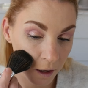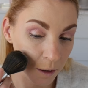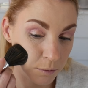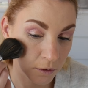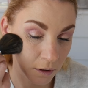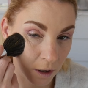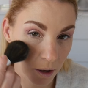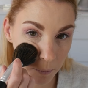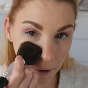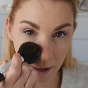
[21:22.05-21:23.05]
I'm just going to
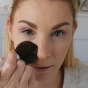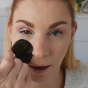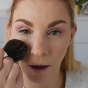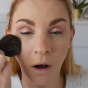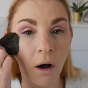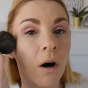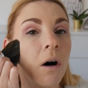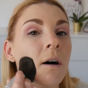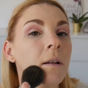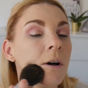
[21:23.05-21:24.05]
pat that
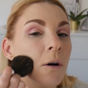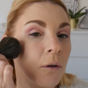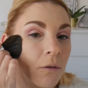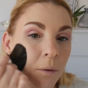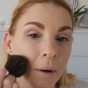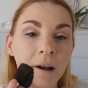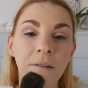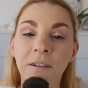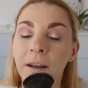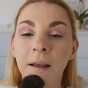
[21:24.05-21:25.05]
all over my
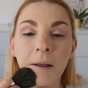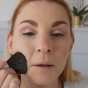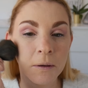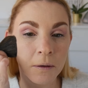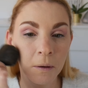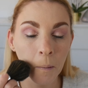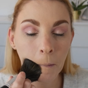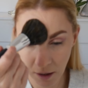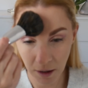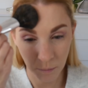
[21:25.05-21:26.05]
face.
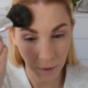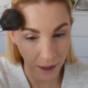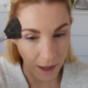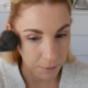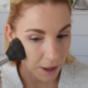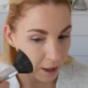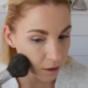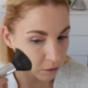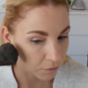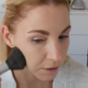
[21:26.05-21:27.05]
But I am kind
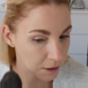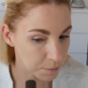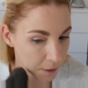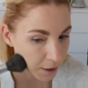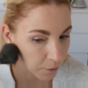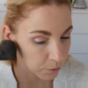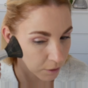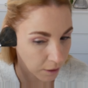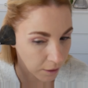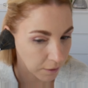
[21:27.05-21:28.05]
of loving this powder.